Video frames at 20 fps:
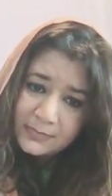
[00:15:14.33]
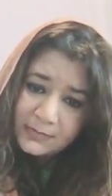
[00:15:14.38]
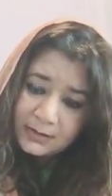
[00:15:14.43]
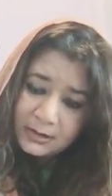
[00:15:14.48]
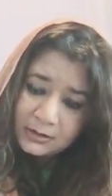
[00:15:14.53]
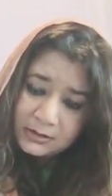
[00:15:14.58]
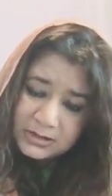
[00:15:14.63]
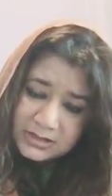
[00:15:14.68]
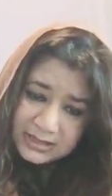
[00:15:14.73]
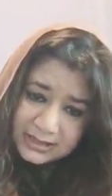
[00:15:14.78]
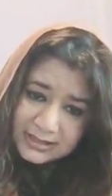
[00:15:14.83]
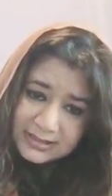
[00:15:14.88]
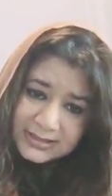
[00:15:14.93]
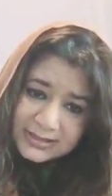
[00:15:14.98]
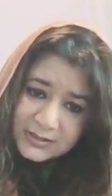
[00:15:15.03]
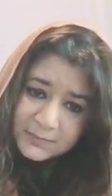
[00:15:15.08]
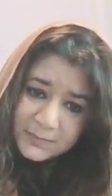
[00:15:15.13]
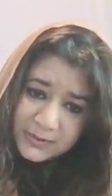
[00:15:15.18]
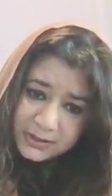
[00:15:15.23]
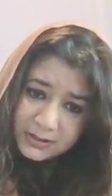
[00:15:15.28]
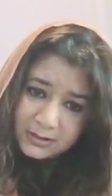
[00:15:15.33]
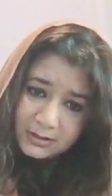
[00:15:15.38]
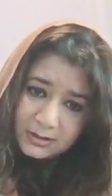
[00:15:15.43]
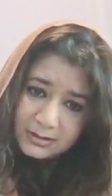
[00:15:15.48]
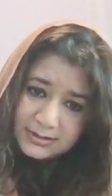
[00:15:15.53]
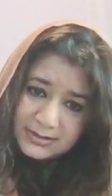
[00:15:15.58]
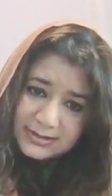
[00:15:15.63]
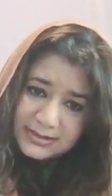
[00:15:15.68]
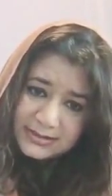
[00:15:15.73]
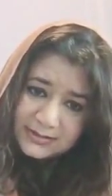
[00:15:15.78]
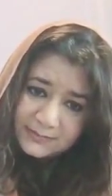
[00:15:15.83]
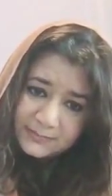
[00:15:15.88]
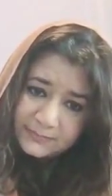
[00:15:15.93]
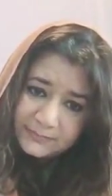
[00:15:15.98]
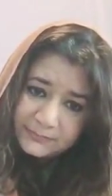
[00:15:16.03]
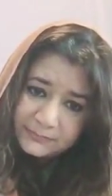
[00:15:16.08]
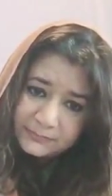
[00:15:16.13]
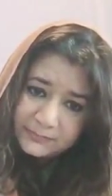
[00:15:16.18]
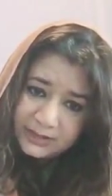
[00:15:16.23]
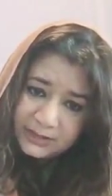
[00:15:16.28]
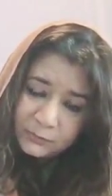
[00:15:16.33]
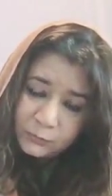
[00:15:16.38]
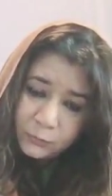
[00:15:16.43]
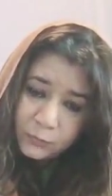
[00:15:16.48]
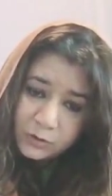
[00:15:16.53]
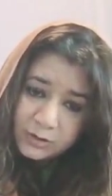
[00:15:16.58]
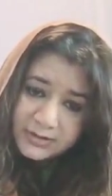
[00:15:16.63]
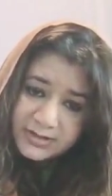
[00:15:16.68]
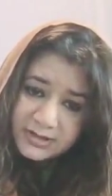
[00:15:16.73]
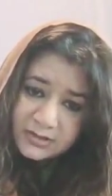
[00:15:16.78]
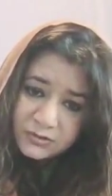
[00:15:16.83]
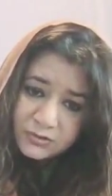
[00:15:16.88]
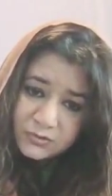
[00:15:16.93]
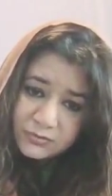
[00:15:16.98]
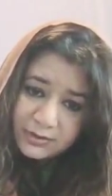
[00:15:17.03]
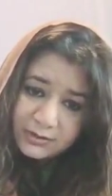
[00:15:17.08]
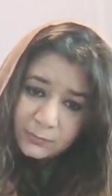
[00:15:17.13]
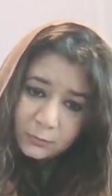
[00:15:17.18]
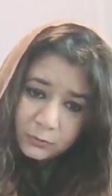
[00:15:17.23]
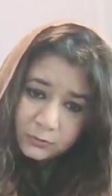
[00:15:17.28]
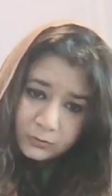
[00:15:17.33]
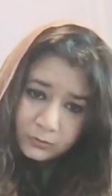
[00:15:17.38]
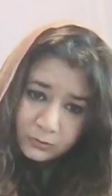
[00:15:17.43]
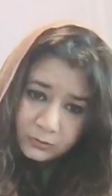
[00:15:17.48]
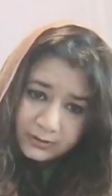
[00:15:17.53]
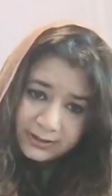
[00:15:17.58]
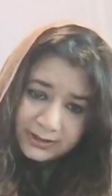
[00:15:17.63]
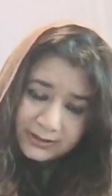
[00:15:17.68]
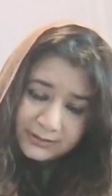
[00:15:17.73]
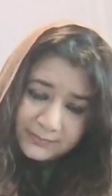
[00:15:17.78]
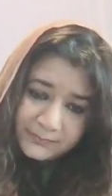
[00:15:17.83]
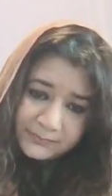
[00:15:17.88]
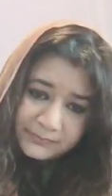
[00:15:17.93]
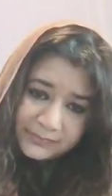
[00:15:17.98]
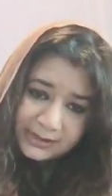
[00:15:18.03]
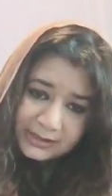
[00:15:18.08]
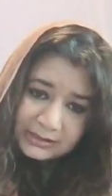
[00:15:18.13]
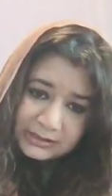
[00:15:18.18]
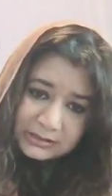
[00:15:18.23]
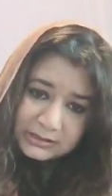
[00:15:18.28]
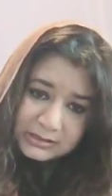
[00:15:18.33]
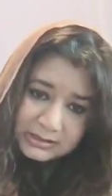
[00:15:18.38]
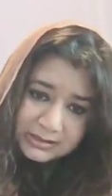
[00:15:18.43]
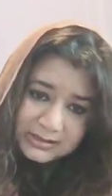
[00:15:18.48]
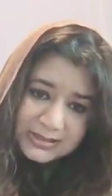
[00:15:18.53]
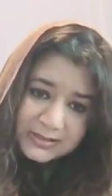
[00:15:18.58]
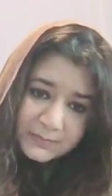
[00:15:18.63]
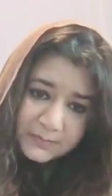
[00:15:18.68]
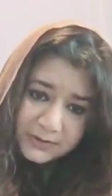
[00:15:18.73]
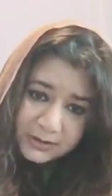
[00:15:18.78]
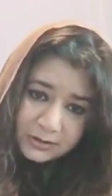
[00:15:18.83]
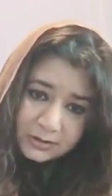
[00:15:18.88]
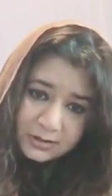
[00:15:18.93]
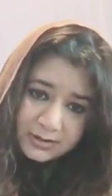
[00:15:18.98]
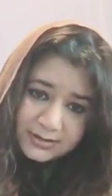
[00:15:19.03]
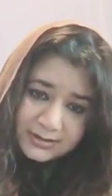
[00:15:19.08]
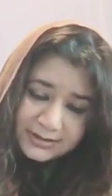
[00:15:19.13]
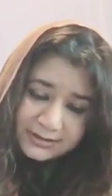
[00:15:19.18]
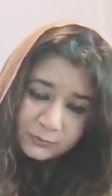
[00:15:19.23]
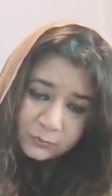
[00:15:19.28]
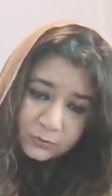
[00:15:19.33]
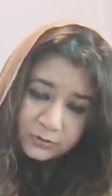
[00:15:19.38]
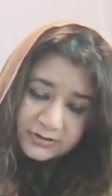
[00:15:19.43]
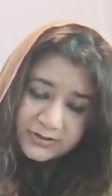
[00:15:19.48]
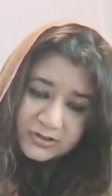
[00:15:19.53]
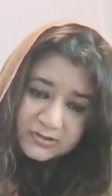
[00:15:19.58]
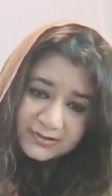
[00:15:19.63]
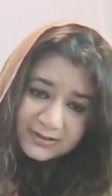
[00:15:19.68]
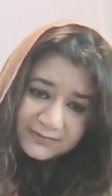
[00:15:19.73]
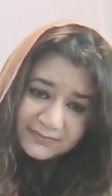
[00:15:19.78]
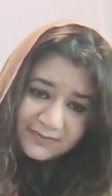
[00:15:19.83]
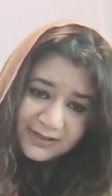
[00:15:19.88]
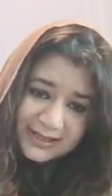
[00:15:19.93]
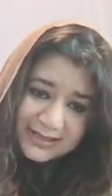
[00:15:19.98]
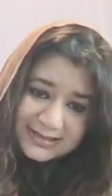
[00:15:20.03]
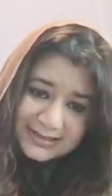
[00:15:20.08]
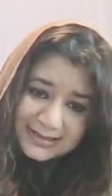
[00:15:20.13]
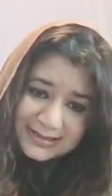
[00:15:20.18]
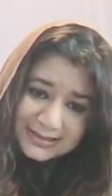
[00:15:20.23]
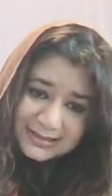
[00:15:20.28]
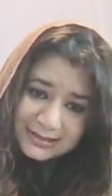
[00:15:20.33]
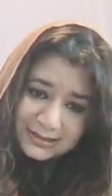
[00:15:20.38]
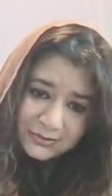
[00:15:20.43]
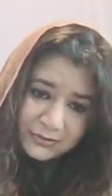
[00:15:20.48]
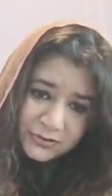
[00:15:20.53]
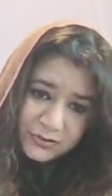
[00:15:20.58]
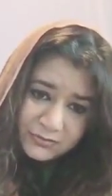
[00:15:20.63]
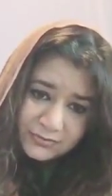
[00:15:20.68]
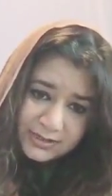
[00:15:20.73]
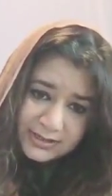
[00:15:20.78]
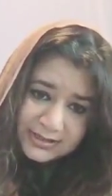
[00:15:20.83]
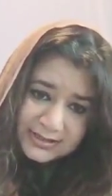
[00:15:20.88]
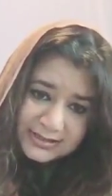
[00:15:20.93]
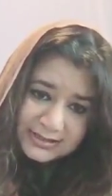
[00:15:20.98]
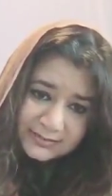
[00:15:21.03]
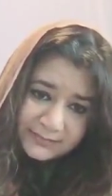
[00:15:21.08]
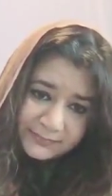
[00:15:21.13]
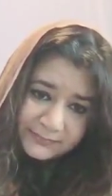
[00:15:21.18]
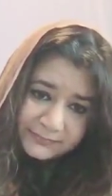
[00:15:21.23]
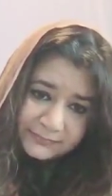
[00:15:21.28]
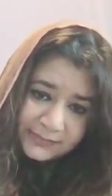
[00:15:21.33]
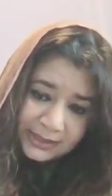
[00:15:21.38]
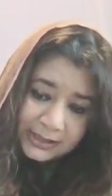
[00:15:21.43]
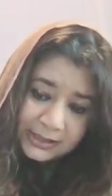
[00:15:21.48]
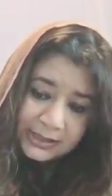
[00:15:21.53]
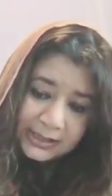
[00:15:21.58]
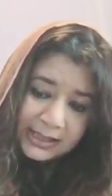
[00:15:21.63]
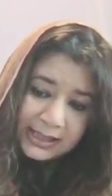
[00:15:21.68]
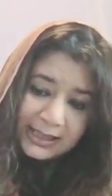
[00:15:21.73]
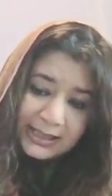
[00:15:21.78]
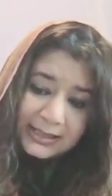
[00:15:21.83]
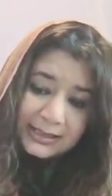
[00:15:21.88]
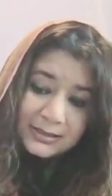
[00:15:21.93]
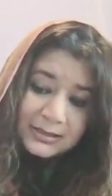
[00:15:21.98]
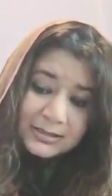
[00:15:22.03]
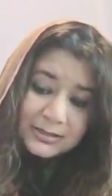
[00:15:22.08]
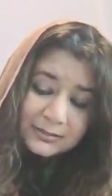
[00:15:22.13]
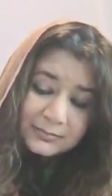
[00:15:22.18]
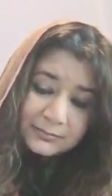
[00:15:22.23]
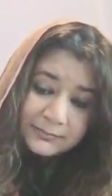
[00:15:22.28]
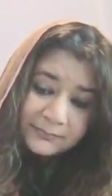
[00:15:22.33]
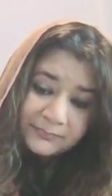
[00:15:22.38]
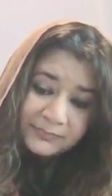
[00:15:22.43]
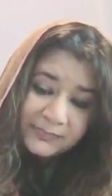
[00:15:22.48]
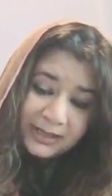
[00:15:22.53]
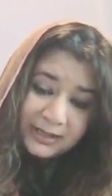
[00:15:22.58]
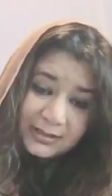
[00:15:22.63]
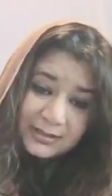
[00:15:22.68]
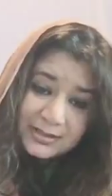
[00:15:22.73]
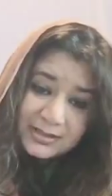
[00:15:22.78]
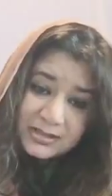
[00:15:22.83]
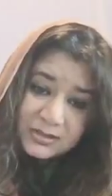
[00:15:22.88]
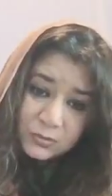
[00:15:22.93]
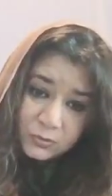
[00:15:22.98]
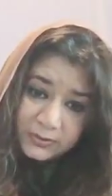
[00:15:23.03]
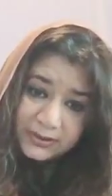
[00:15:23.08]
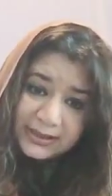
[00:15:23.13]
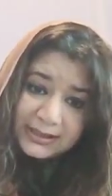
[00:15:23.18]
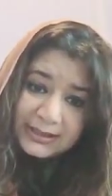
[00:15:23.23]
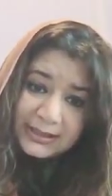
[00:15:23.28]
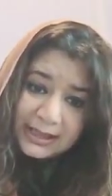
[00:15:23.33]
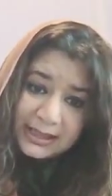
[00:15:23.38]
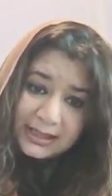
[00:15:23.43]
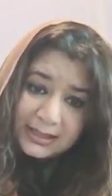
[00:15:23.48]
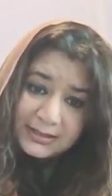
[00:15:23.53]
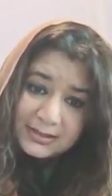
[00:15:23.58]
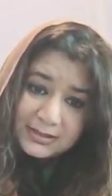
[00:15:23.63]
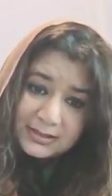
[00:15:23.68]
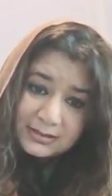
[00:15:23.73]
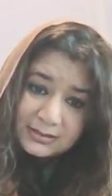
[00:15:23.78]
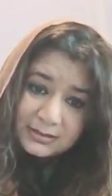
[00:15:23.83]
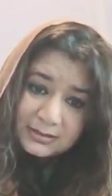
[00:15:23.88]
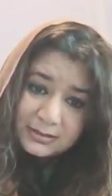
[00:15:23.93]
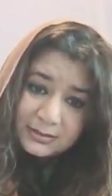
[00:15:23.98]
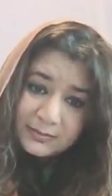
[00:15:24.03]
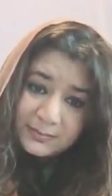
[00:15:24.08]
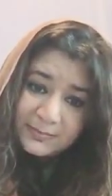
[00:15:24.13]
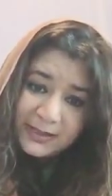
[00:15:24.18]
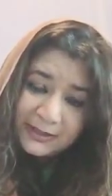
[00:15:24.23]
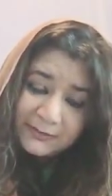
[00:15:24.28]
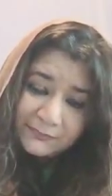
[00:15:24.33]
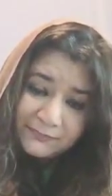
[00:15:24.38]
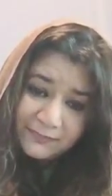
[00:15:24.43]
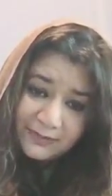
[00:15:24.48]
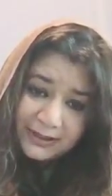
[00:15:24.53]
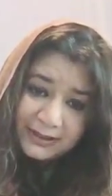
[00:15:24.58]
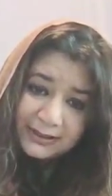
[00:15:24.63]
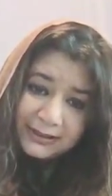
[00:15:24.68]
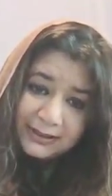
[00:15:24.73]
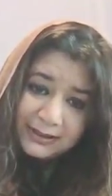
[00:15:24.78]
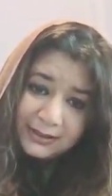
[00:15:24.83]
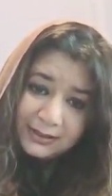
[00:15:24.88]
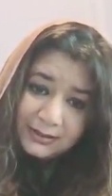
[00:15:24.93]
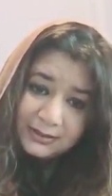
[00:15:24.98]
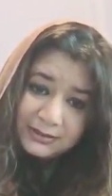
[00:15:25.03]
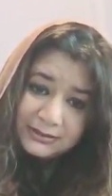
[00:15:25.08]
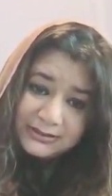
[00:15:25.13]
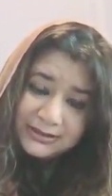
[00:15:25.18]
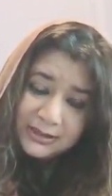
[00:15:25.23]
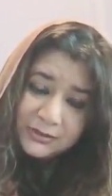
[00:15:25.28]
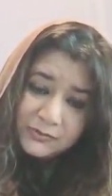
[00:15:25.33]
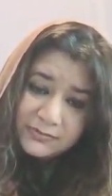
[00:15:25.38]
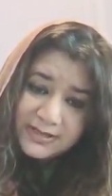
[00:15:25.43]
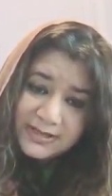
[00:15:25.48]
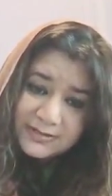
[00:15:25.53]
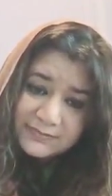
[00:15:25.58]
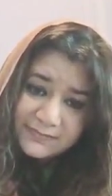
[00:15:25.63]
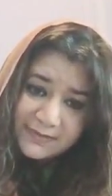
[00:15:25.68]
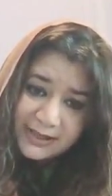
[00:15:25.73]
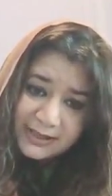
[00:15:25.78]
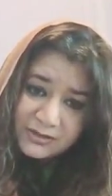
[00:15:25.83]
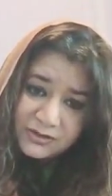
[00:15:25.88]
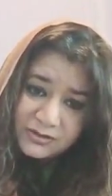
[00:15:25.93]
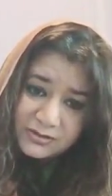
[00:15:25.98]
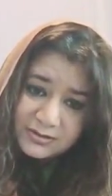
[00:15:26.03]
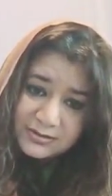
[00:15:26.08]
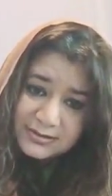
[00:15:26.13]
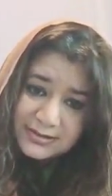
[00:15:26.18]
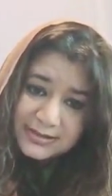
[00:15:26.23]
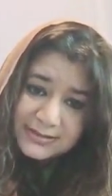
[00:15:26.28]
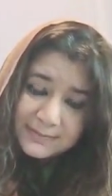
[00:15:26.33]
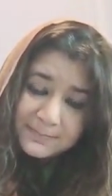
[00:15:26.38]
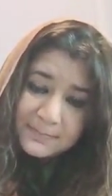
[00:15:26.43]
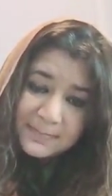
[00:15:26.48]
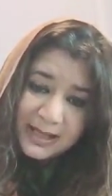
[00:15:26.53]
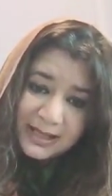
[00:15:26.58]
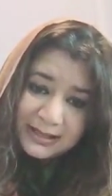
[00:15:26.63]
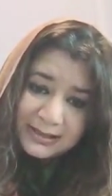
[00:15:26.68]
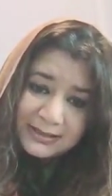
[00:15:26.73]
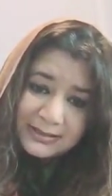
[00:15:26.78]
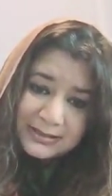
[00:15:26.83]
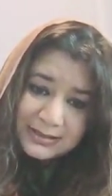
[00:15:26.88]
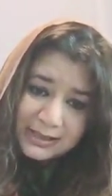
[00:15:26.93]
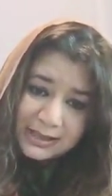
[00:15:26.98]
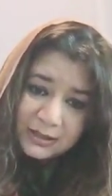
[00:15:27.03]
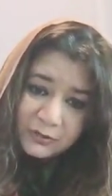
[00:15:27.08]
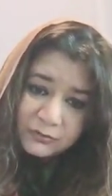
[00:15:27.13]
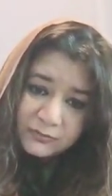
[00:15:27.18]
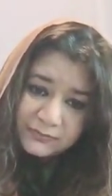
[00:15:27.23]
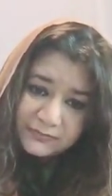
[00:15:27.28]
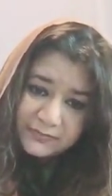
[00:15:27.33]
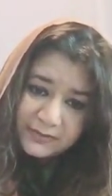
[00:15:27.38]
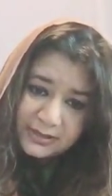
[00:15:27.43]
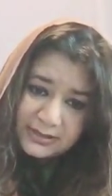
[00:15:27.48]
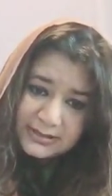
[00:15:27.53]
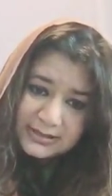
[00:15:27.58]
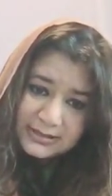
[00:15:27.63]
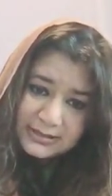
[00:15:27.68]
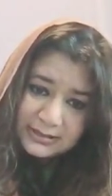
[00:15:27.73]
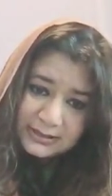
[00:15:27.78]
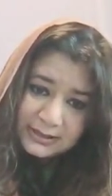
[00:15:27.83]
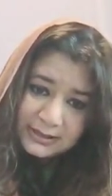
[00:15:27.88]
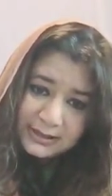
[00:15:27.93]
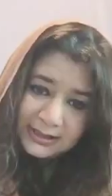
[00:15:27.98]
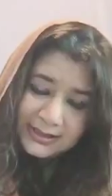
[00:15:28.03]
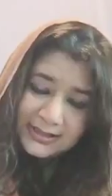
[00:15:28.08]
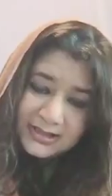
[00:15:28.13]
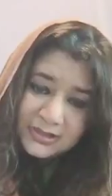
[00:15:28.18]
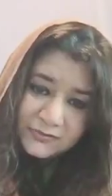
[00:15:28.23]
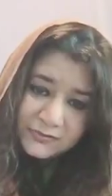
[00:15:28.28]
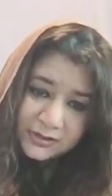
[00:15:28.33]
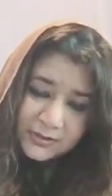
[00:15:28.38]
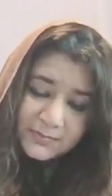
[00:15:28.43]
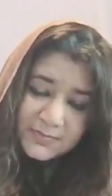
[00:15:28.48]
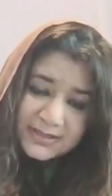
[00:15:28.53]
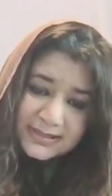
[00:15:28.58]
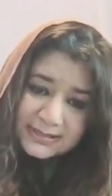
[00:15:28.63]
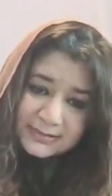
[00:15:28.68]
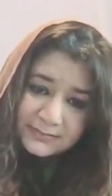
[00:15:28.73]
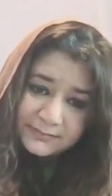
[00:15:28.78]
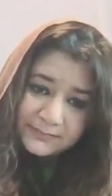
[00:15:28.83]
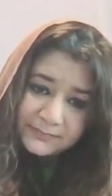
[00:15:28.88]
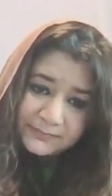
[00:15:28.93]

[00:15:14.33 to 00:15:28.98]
just because it wants to drill more oil, just because it wants to advance its territories. And it is doing that by funding terrorist factions, banned outfits, extremism.